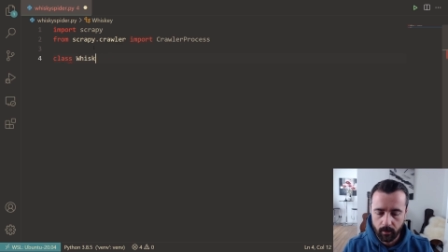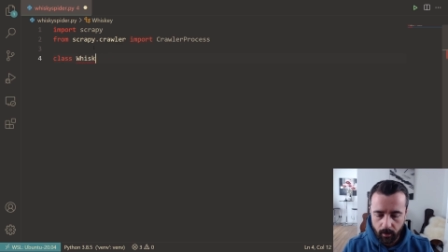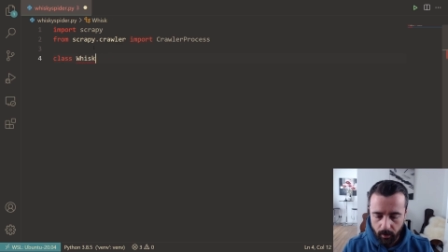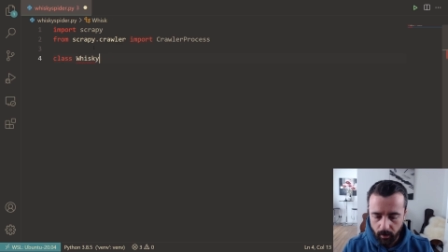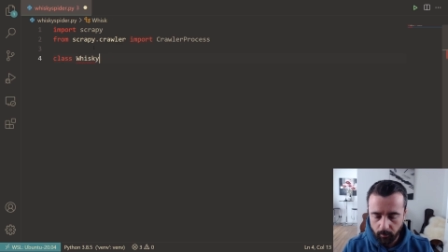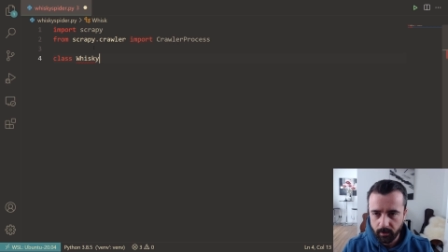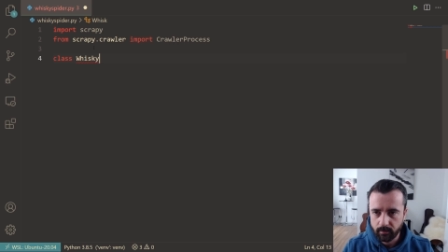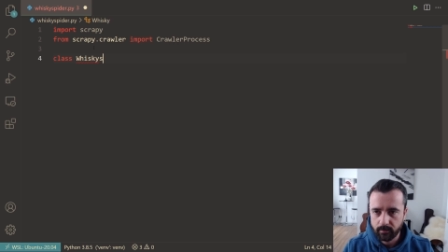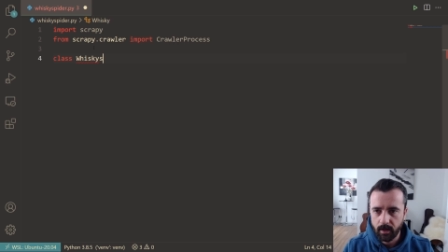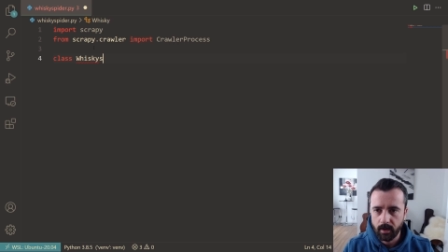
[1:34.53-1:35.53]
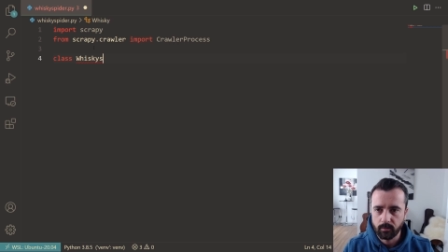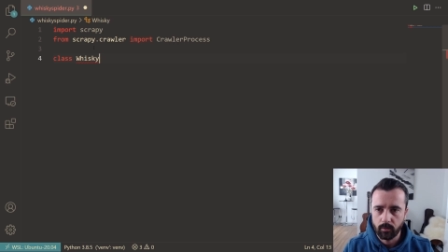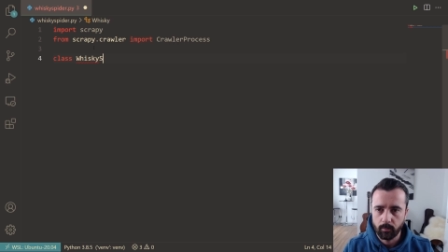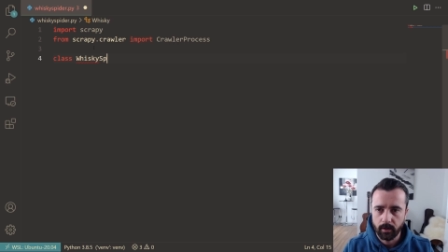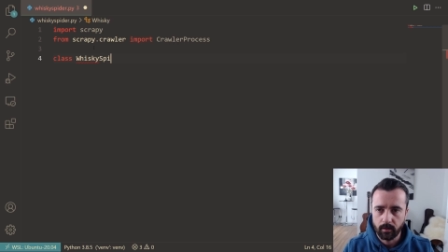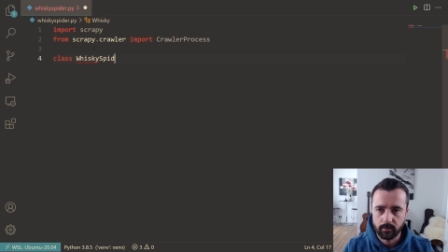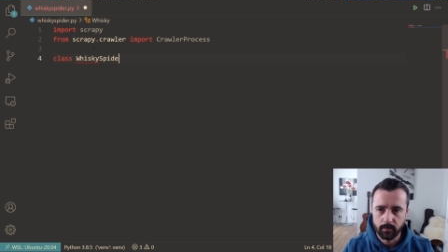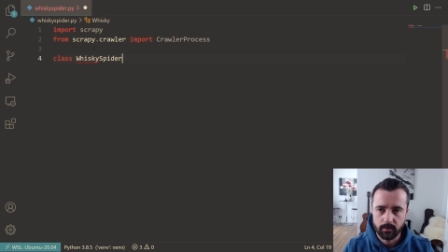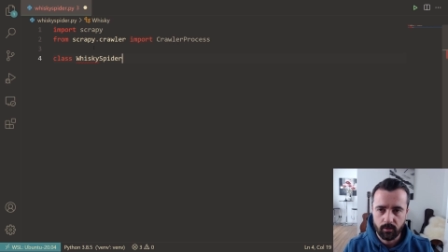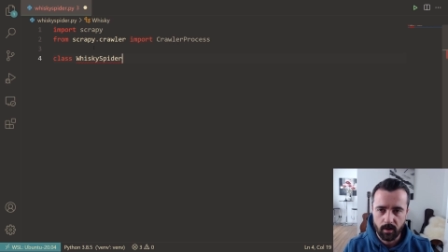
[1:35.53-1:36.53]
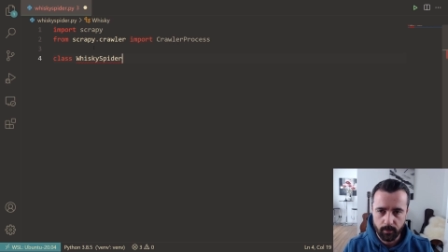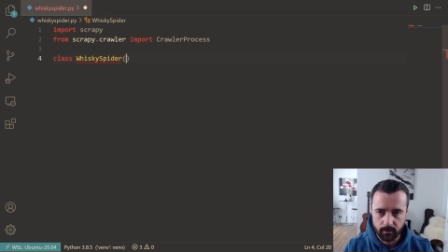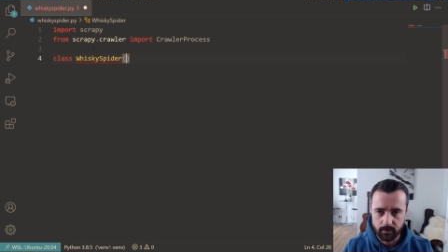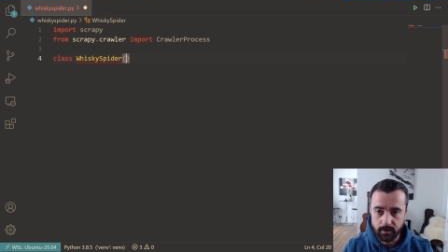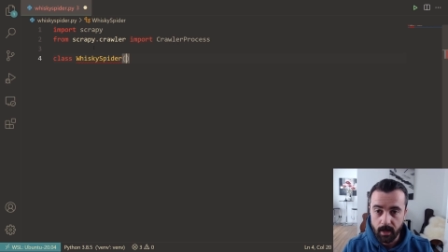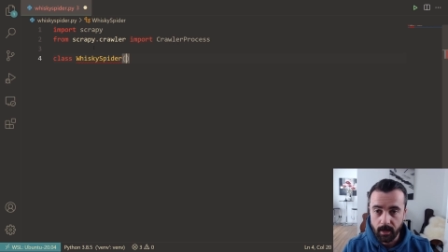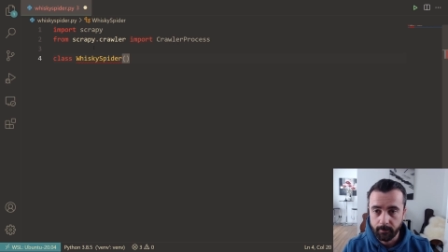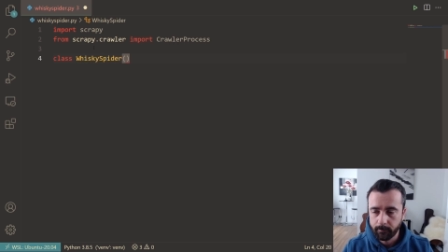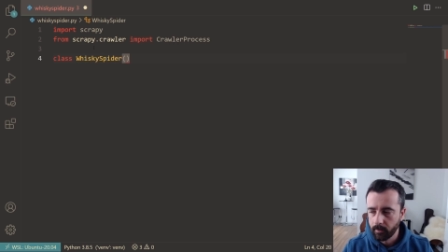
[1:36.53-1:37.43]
um, because that is what we're going to be scraping today.